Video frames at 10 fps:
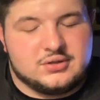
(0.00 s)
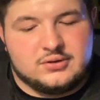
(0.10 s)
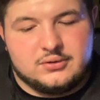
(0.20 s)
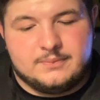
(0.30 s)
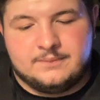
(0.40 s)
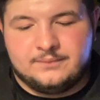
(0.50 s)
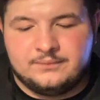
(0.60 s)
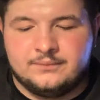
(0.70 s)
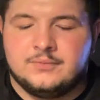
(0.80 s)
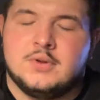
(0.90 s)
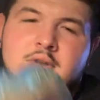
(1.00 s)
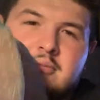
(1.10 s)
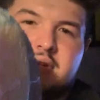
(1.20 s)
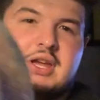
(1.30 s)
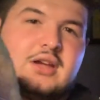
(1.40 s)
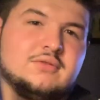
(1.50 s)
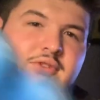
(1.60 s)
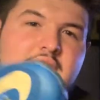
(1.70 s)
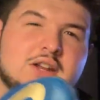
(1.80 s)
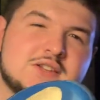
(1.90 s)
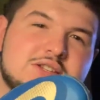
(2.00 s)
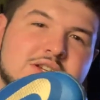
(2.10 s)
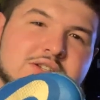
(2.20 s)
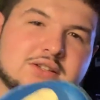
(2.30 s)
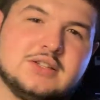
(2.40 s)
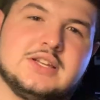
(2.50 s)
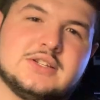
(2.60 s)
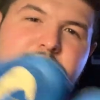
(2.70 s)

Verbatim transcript: into them. But yeah, KD6 Elite